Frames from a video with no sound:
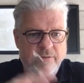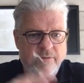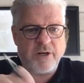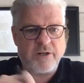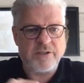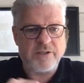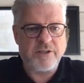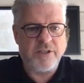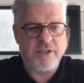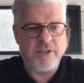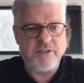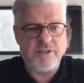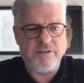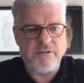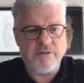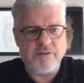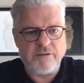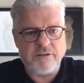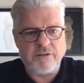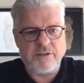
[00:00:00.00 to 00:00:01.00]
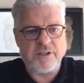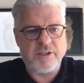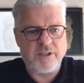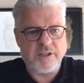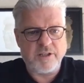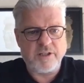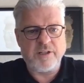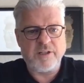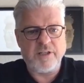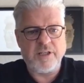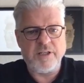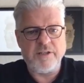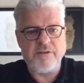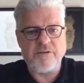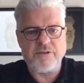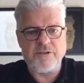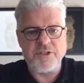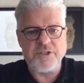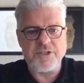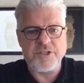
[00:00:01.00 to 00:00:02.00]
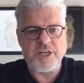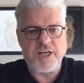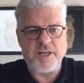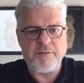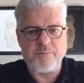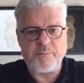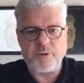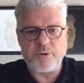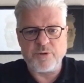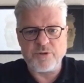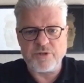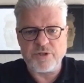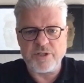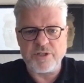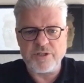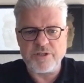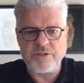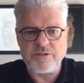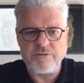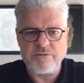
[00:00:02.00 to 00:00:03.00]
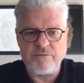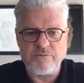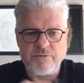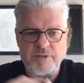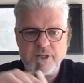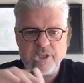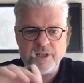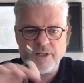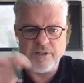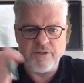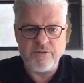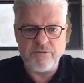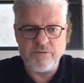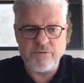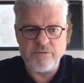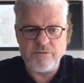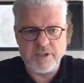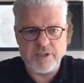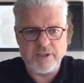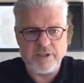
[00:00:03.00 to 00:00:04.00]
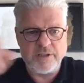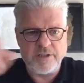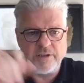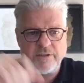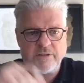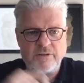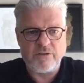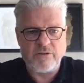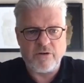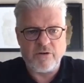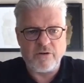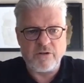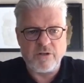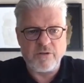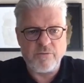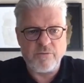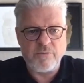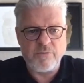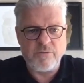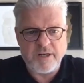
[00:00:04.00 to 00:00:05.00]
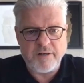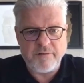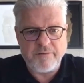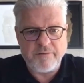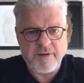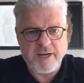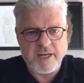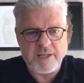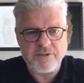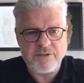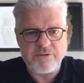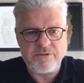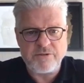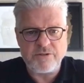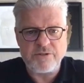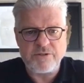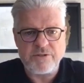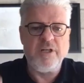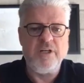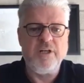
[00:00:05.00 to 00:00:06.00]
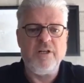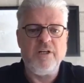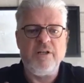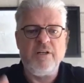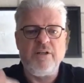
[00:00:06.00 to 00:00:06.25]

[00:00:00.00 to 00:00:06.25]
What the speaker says: part in your design process, where you talk with manufacturers